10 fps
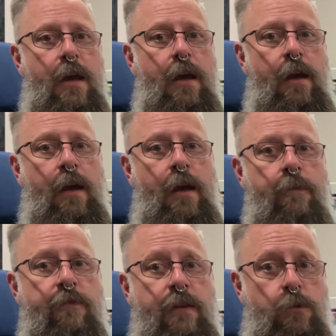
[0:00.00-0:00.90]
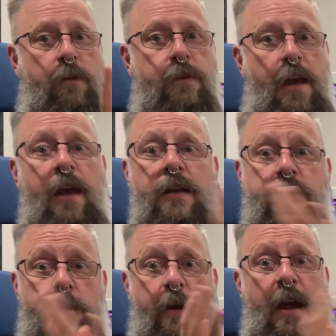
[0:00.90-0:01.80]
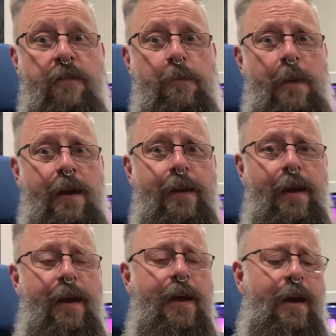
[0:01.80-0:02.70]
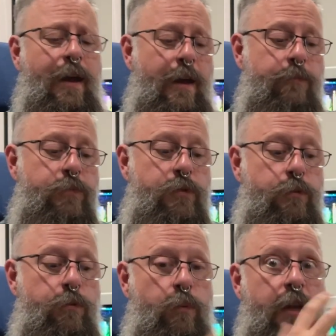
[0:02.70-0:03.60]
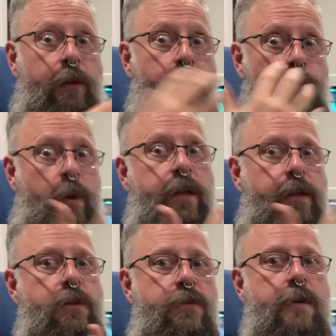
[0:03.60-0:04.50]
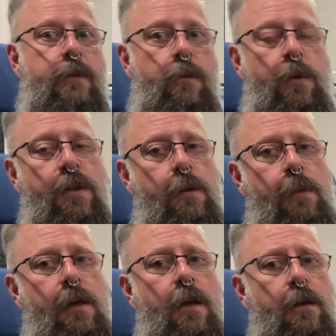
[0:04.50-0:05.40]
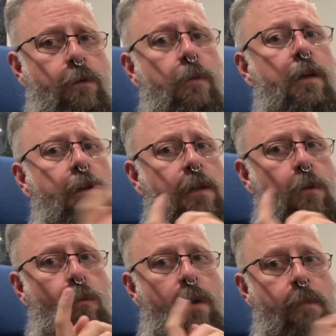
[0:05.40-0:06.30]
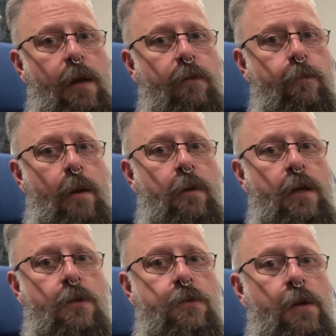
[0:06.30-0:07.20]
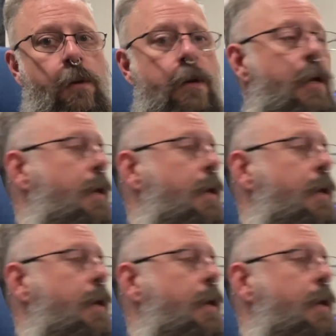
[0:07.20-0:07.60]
512K, so half a meg. To really do something with an Amiga, you really need 1 meg of memory. So